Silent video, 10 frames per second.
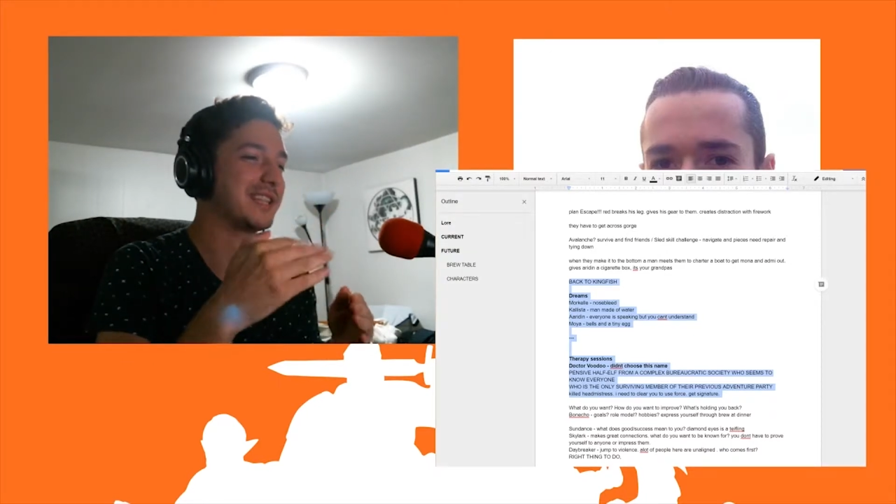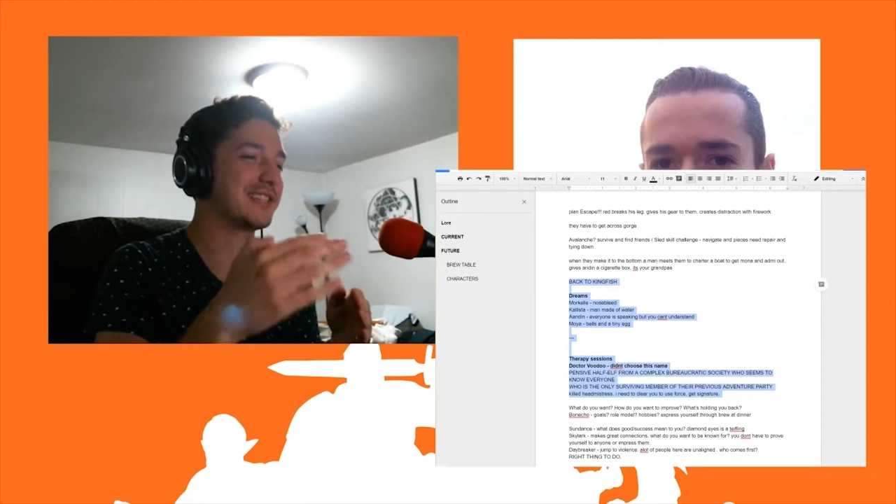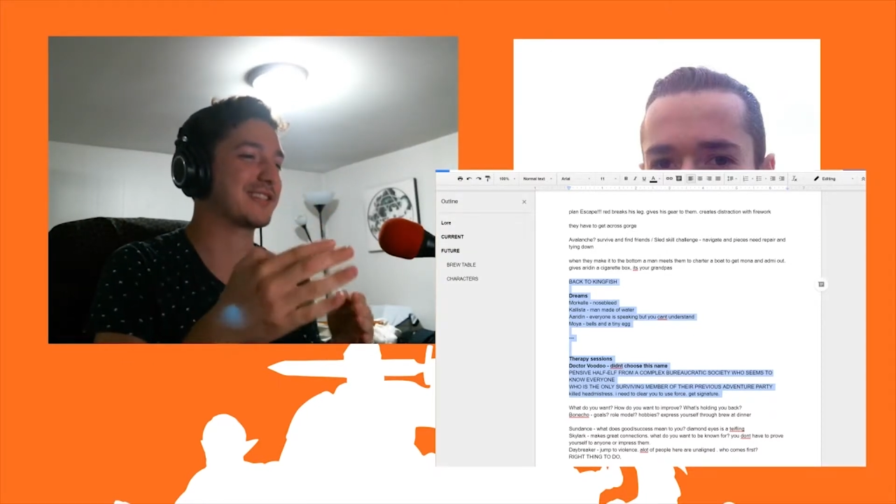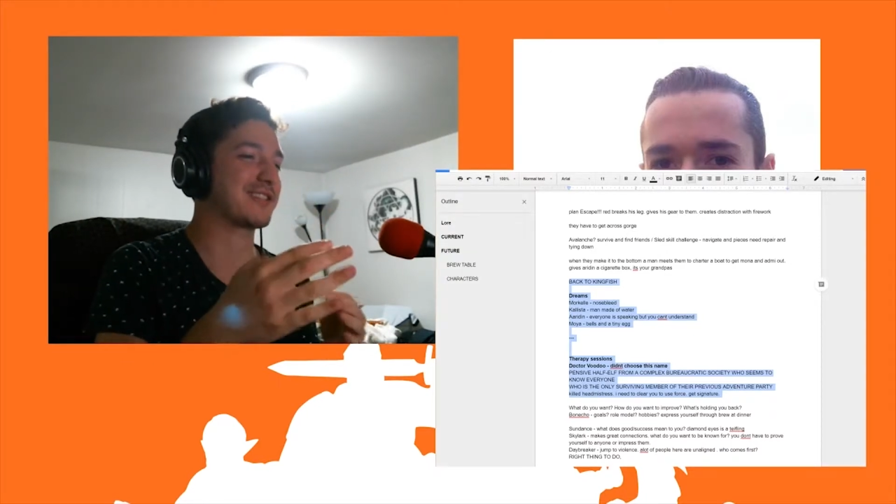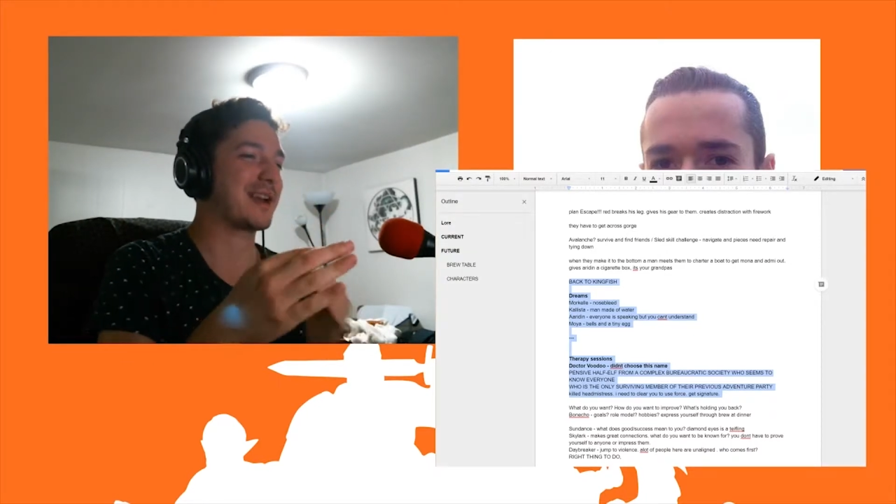to
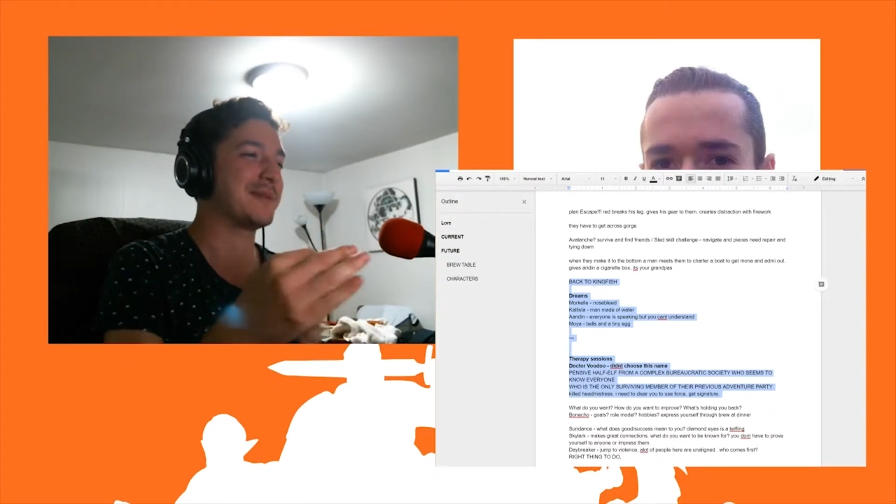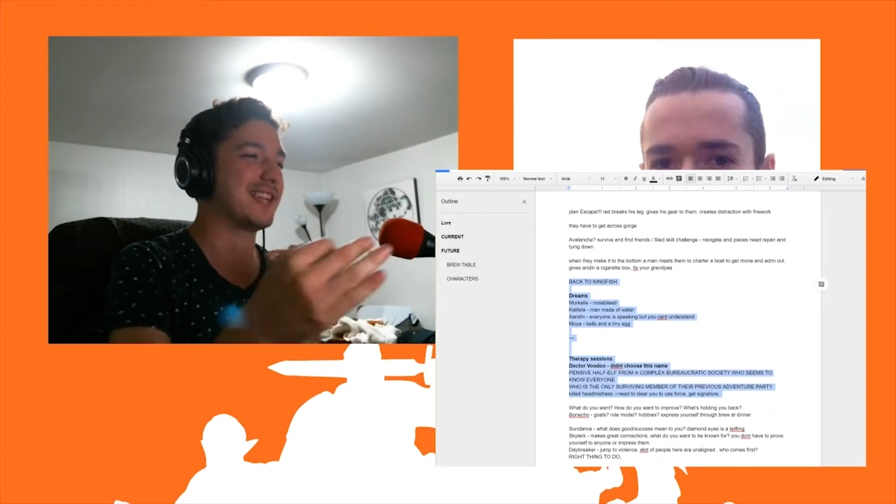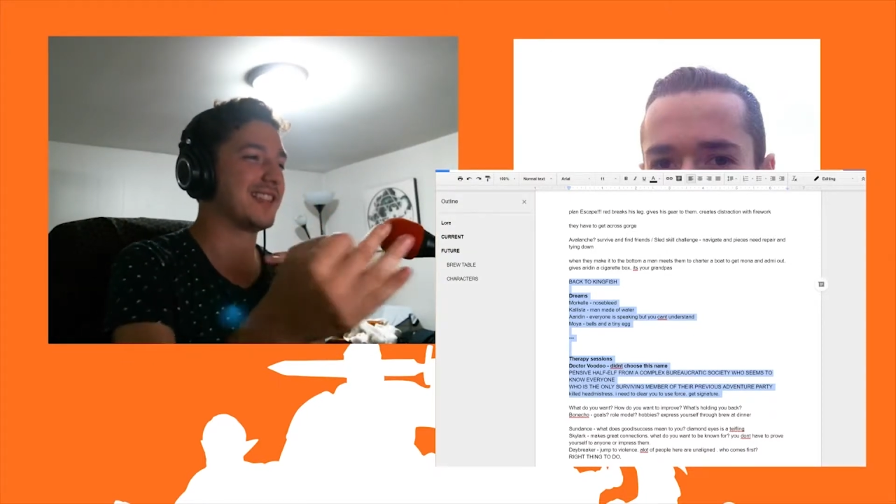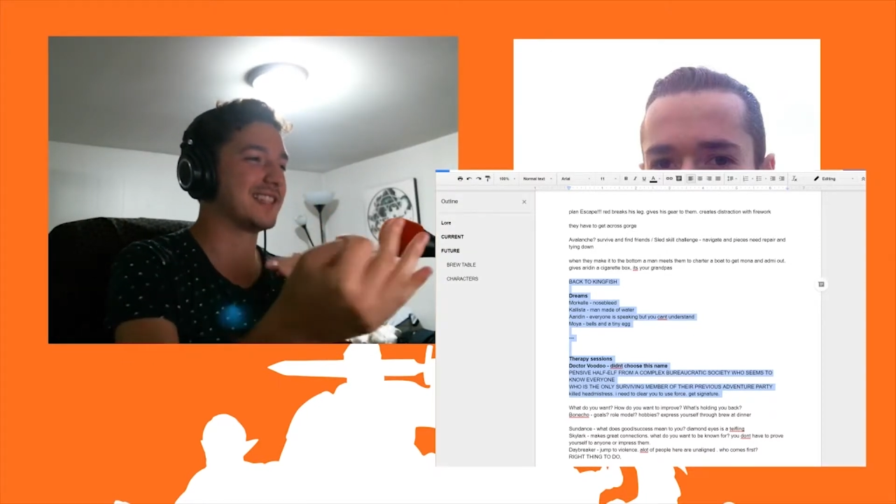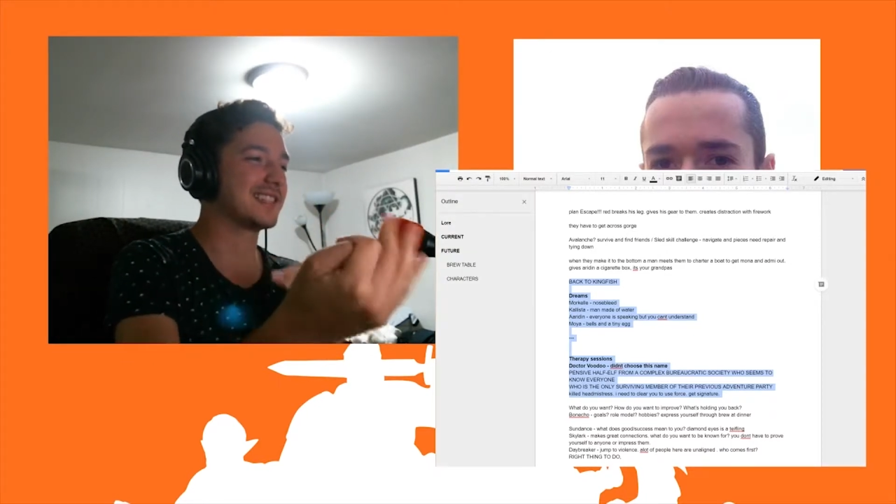describe it
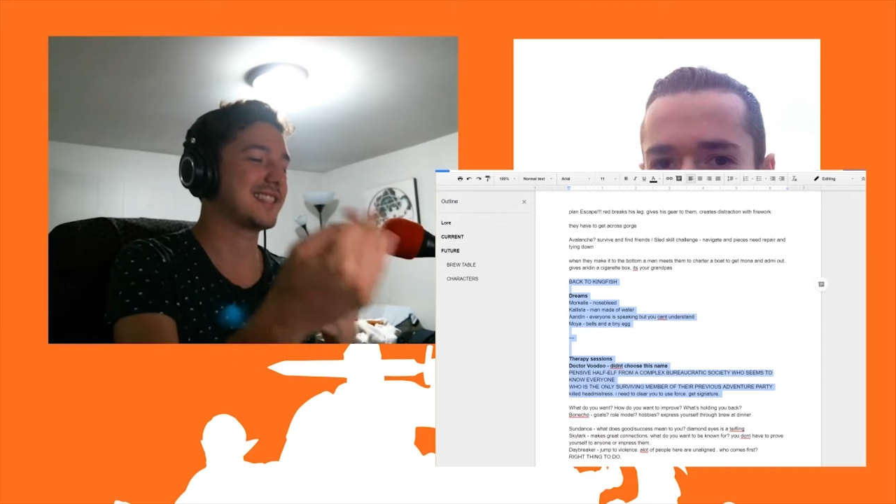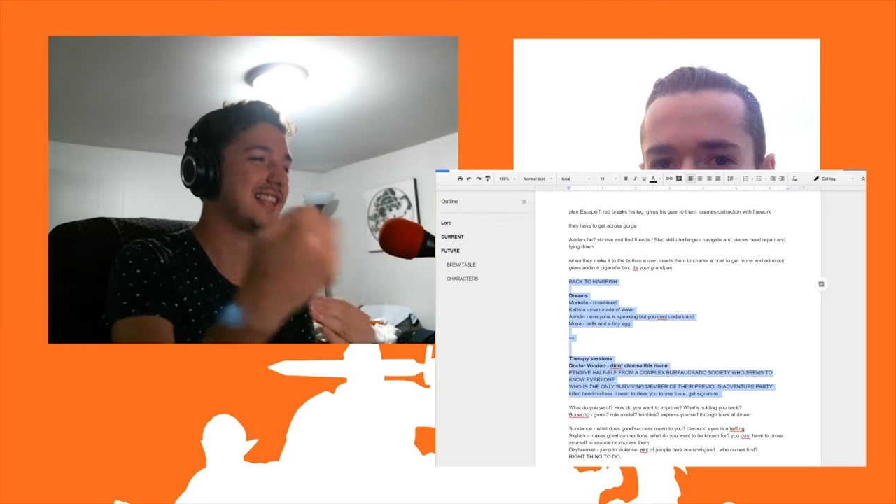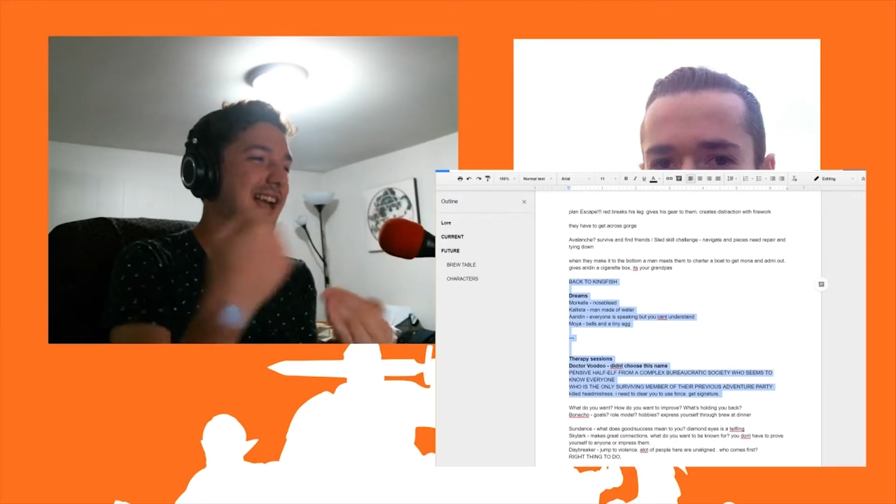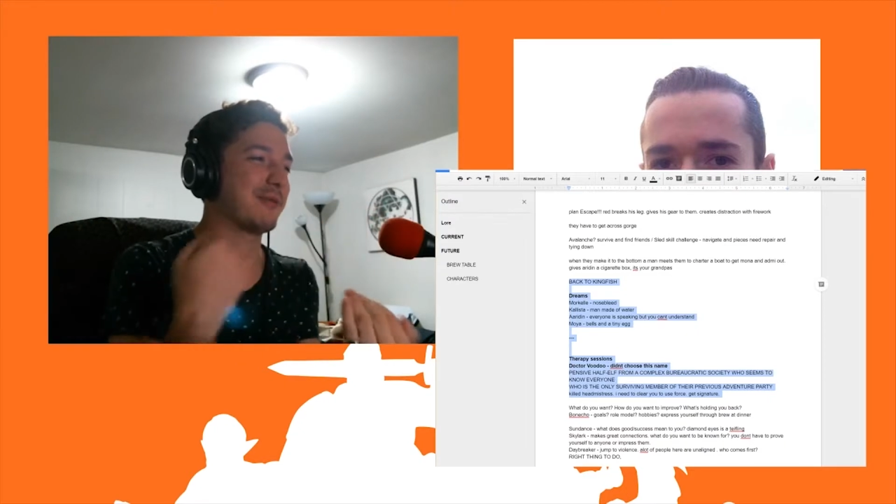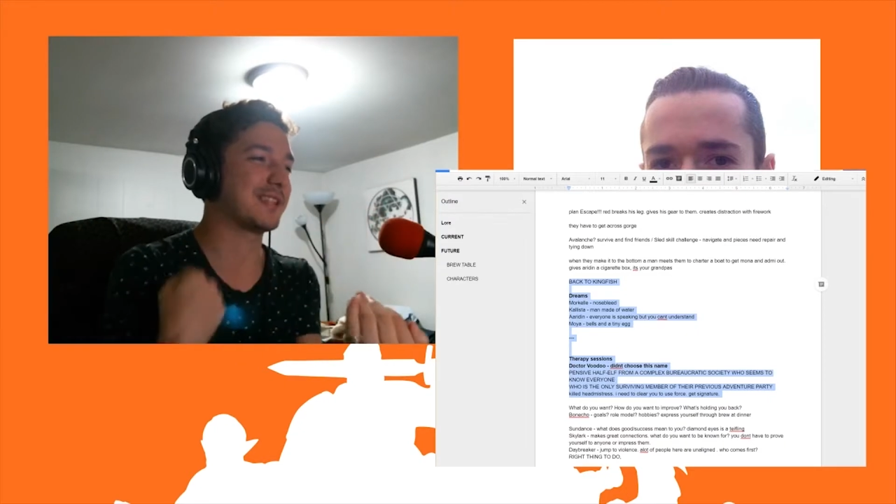and see
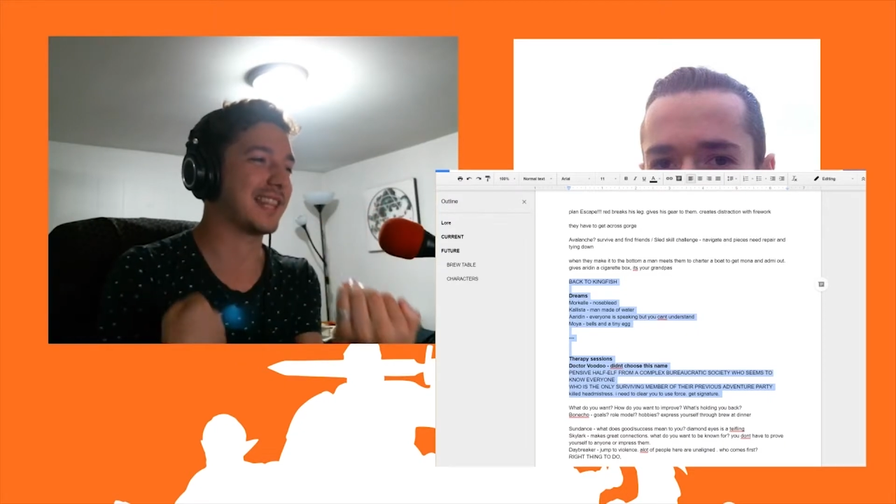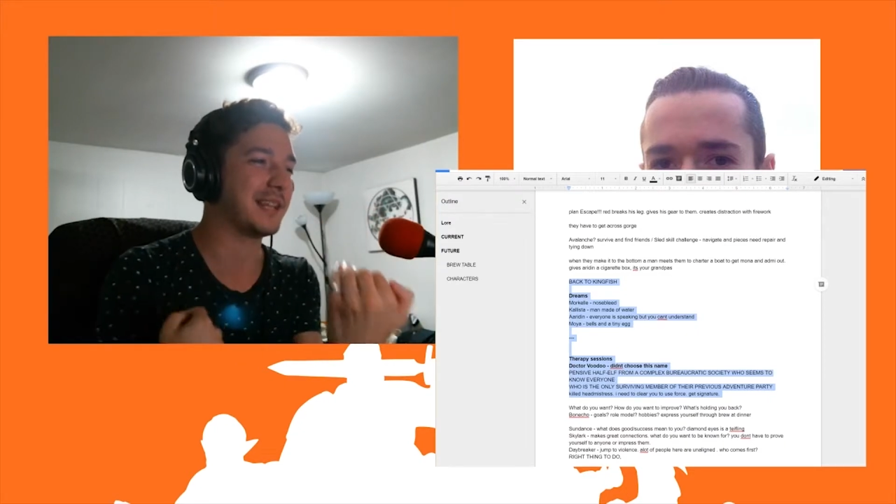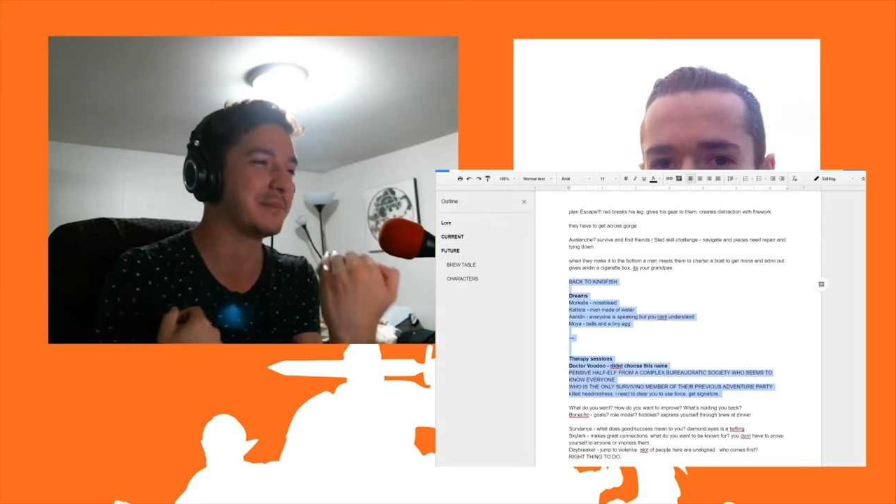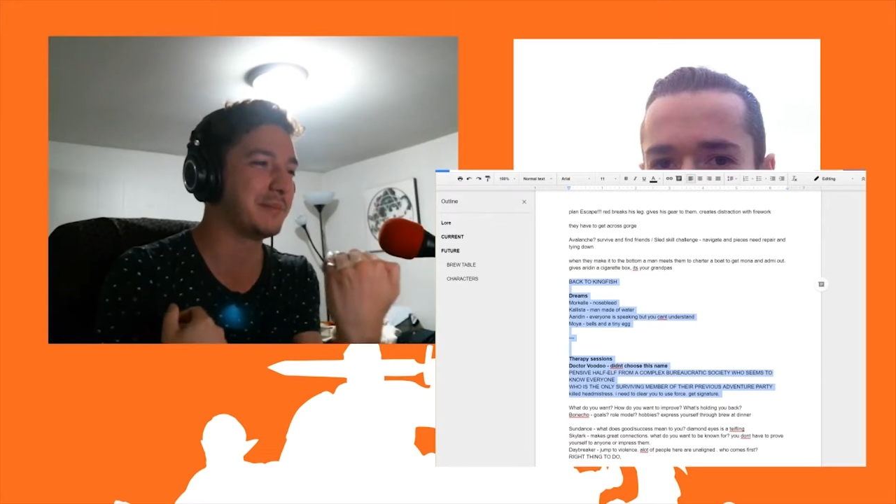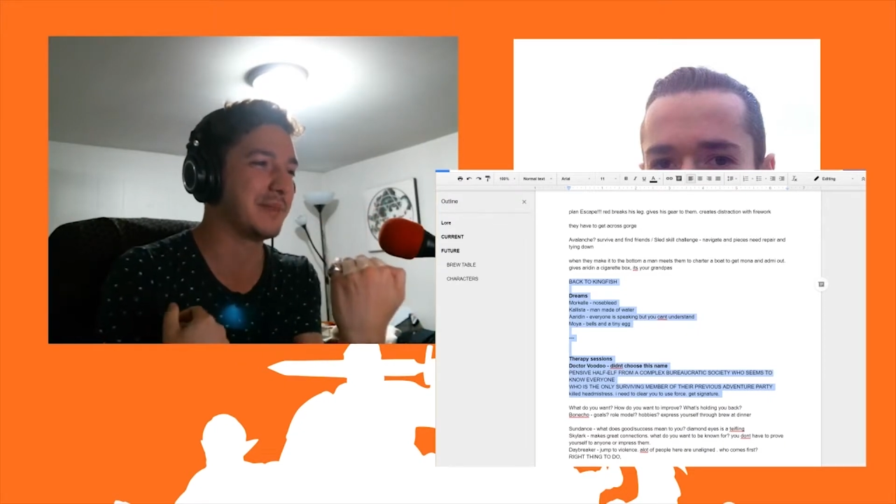what they